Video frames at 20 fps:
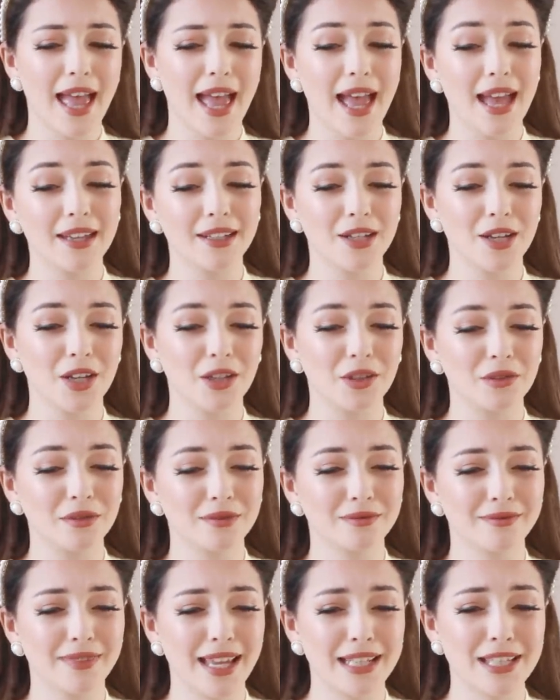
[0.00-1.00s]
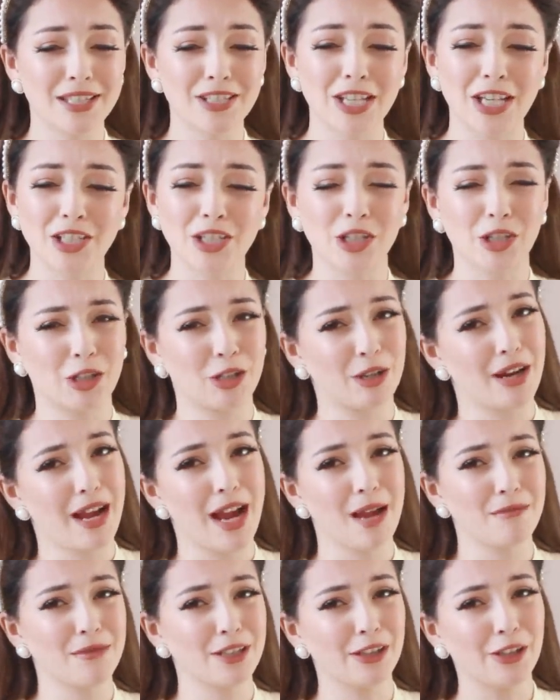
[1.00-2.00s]
I know, it's such a
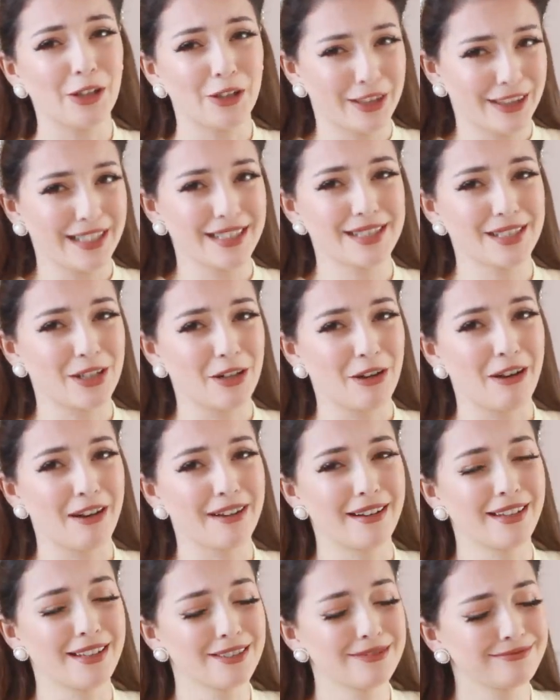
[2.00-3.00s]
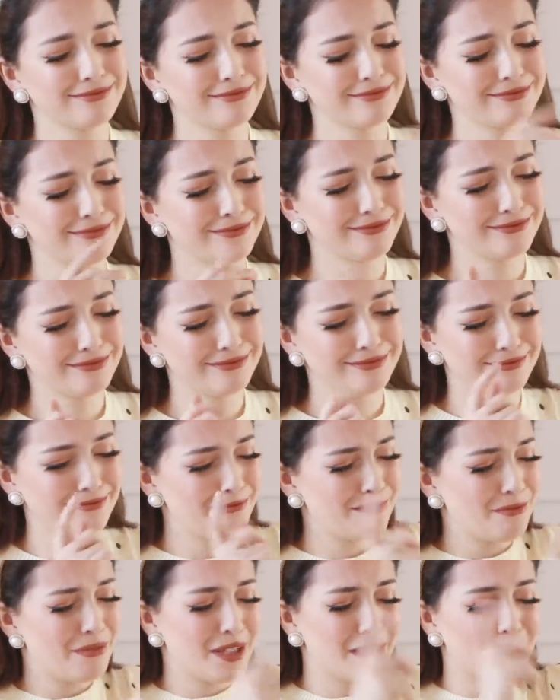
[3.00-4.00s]
crime to look this good,
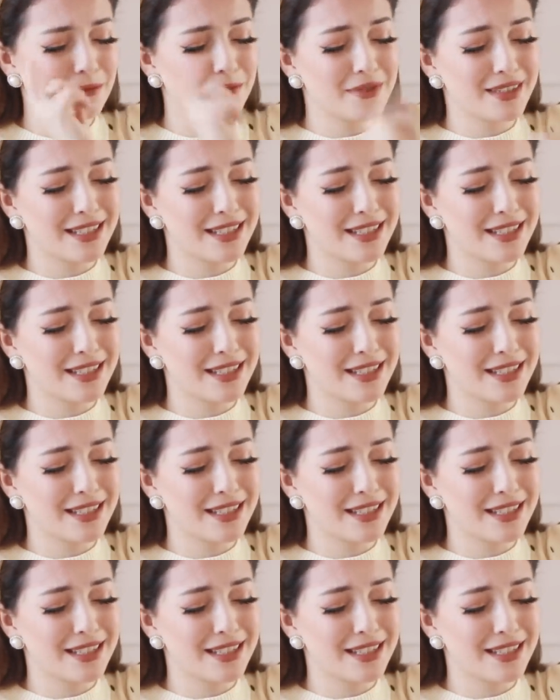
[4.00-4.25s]
but